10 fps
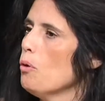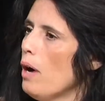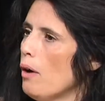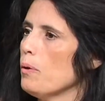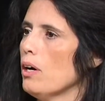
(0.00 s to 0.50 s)
oh
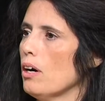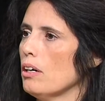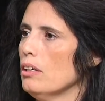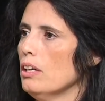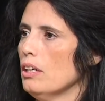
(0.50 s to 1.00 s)
wow, we
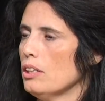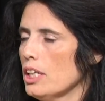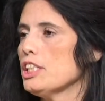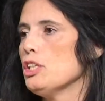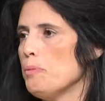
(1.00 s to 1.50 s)
are
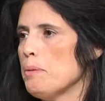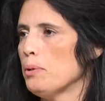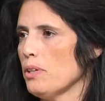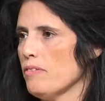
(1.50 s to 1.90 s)
touching people,